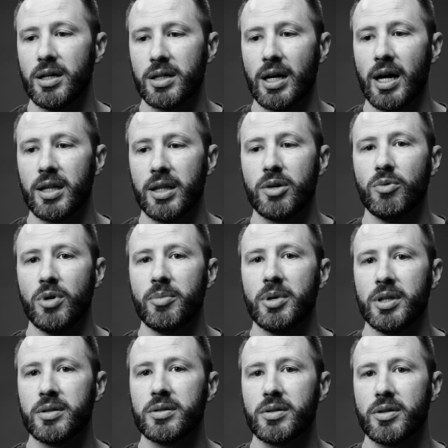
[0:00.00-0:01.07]
a godly
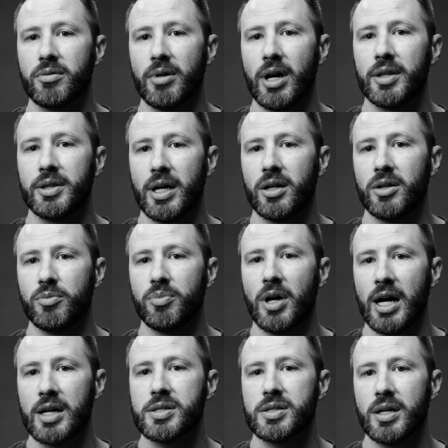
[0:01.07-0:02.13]
woman throughout that whole
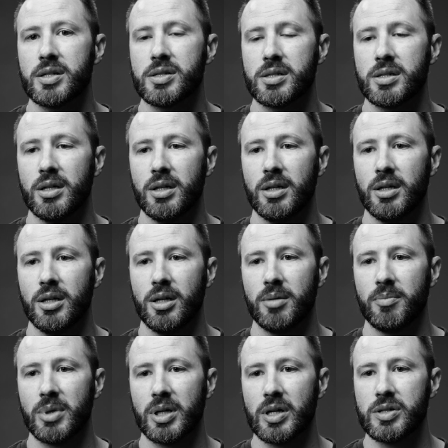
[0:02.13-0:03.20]
process,
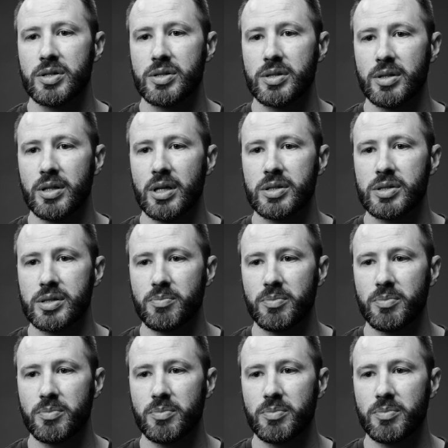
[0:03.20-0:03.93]
because this